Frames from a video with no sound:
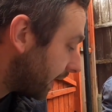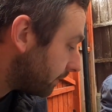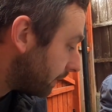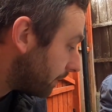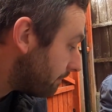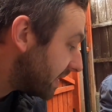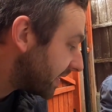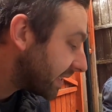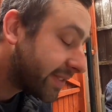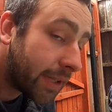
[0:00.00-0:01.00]
that
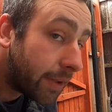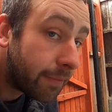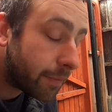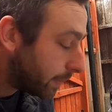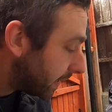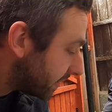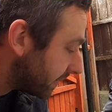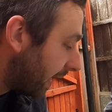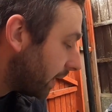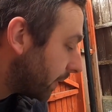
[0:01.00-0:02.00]
missing stud from a
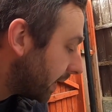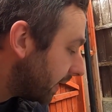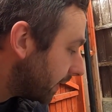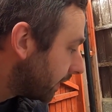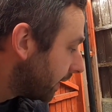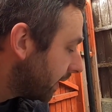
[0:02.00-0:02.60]
SCAT that we needed.